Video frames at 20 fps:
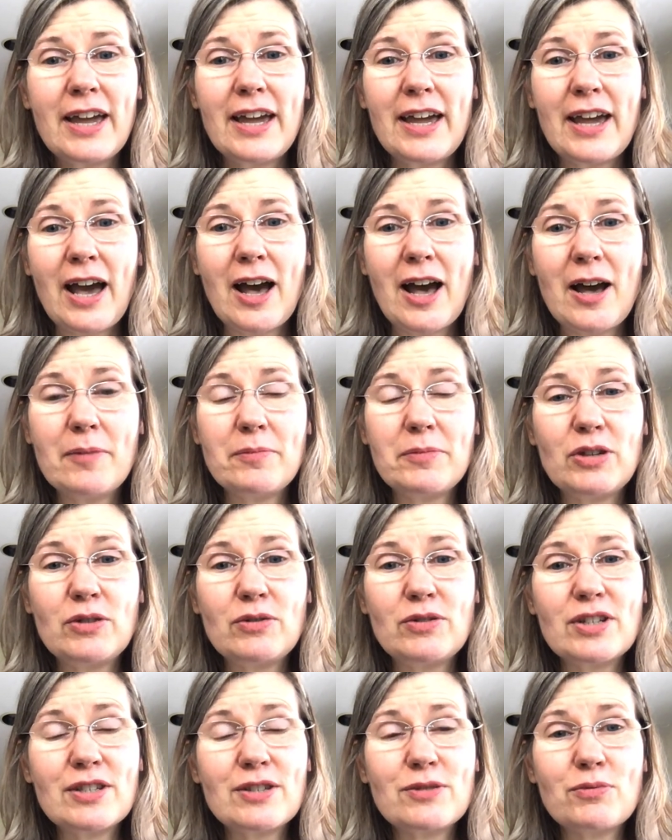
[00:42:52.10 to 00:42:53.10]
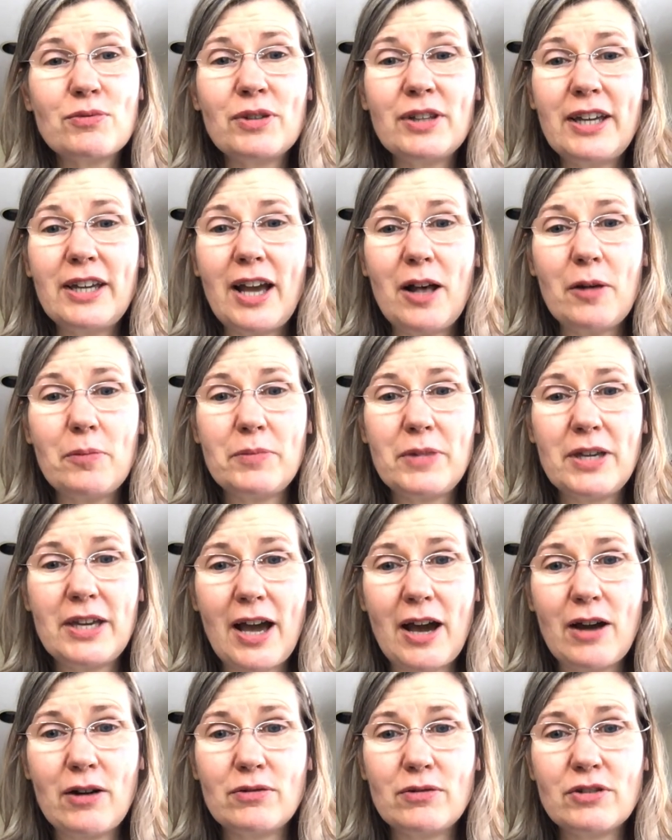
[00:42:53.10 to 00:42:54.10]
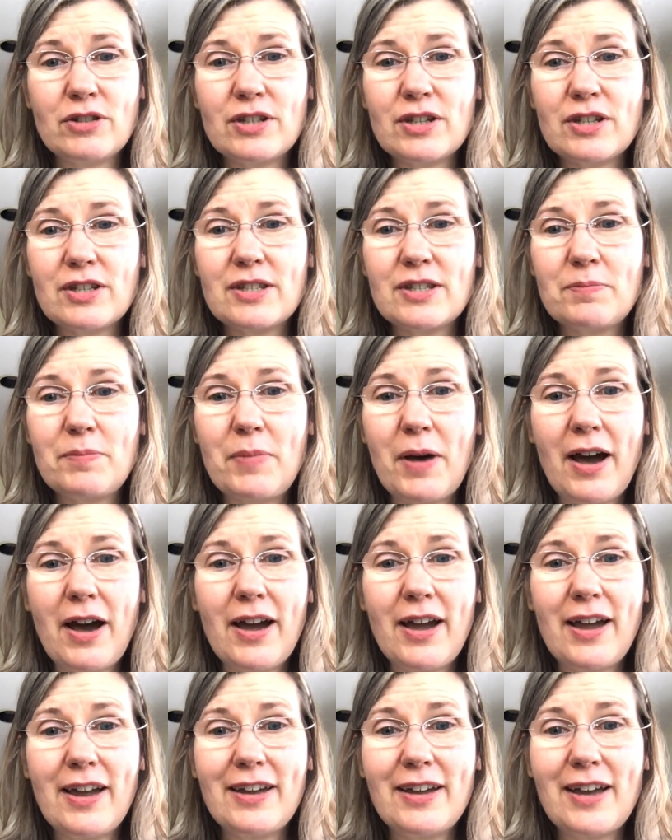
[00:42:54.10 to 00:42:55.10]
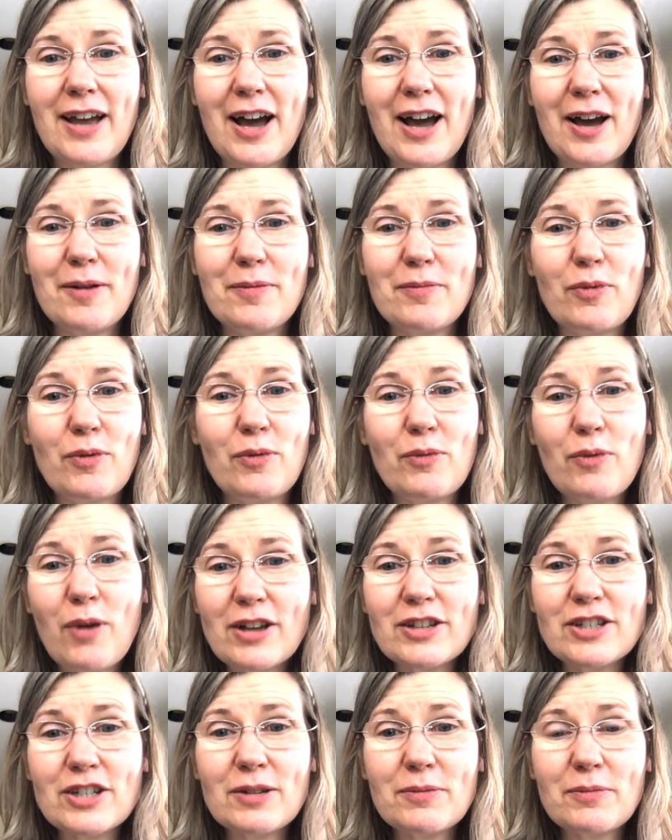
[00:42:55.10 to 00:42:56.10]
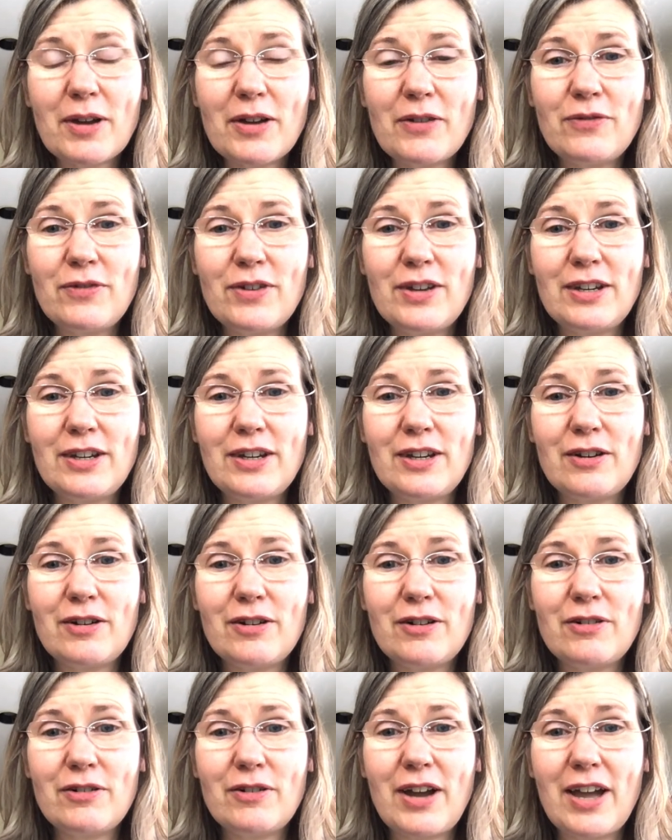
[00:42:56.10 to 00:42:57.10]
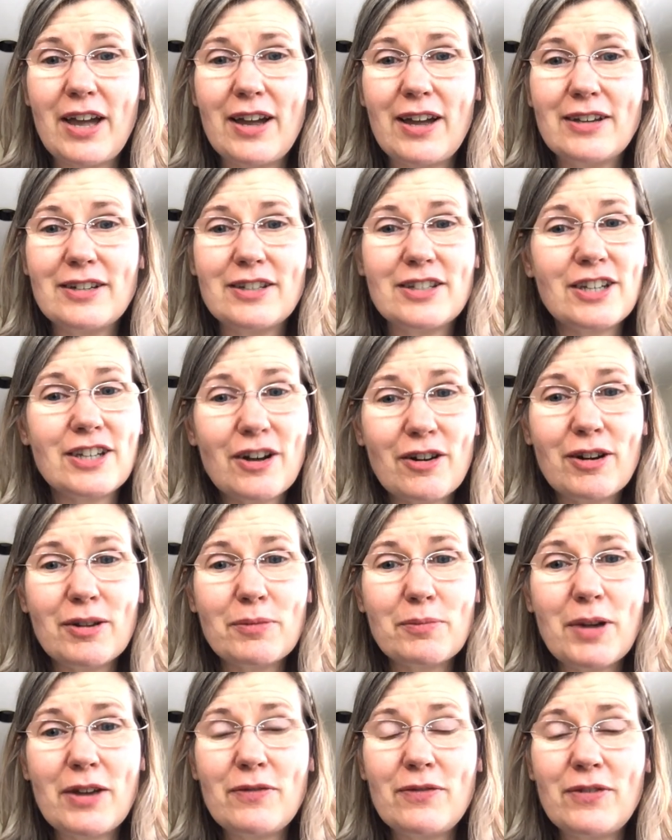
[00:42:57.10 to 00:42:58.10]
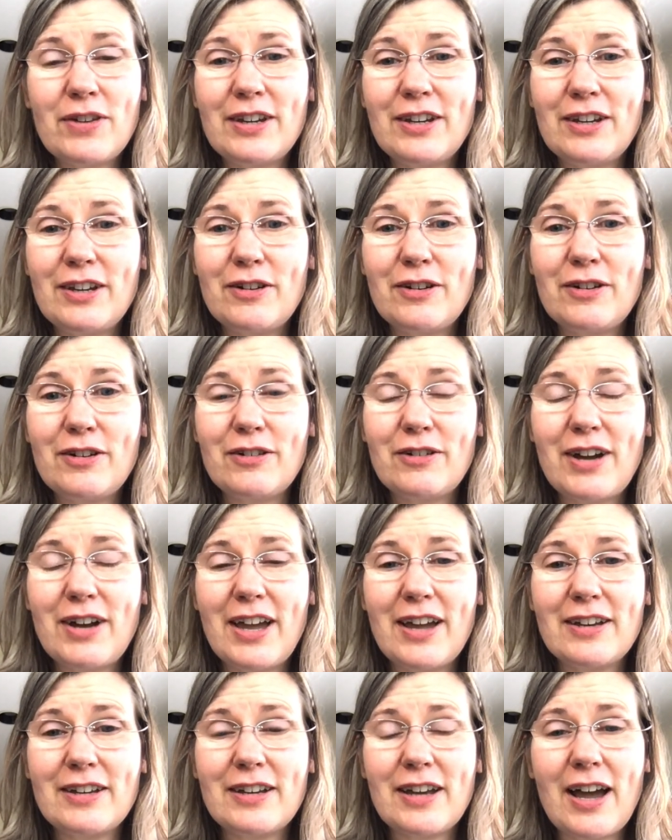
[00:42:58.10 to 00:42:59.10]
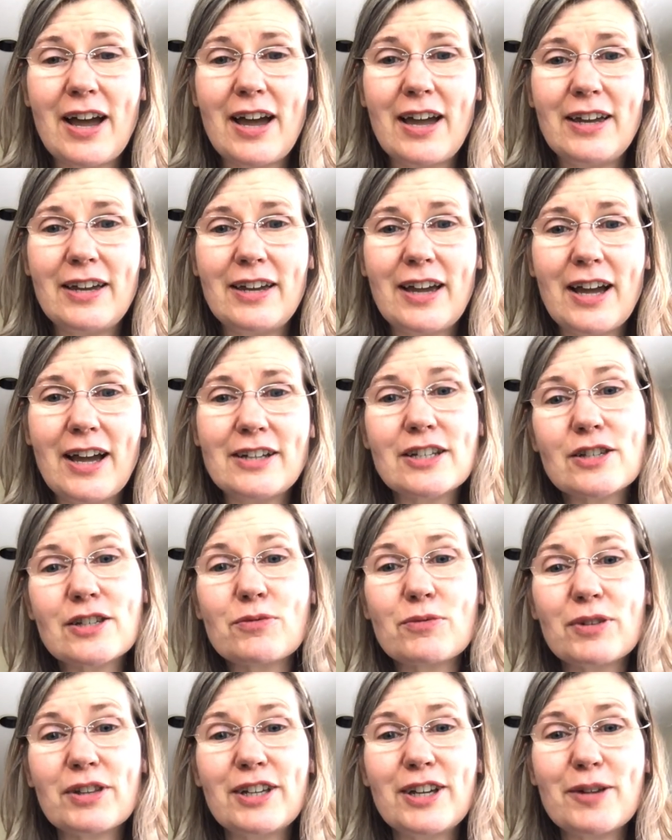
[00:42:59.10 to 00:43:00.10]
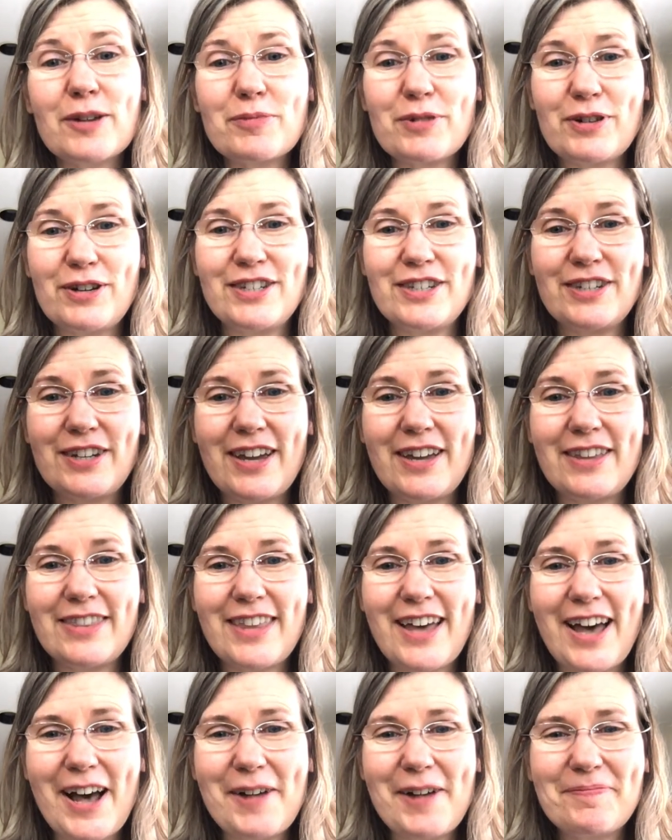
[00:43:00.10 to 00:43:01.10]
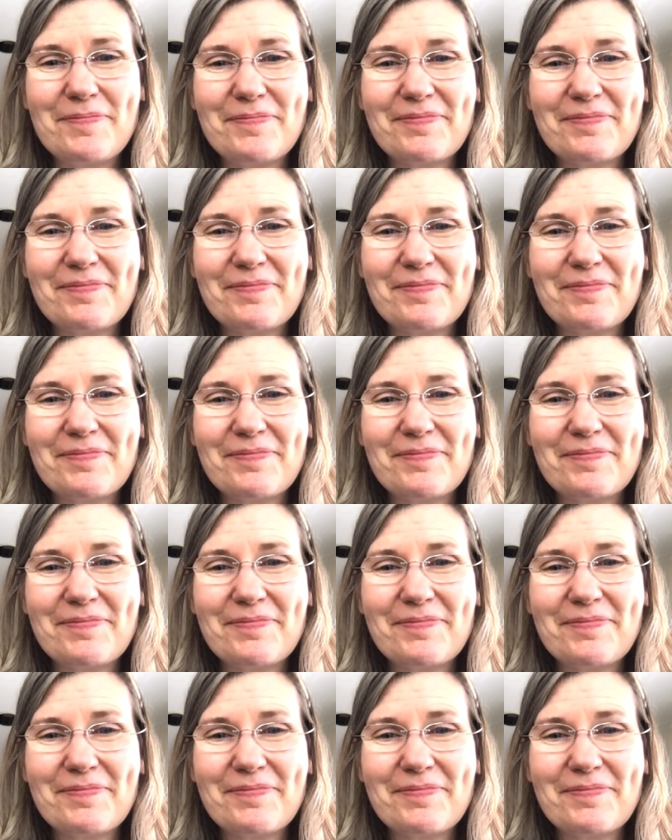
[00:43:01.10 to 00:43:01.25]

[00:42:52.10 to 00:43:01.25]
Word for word: um, you just really helped me out just by um, watching my video and sharing my video, and I, I just really appreciate that.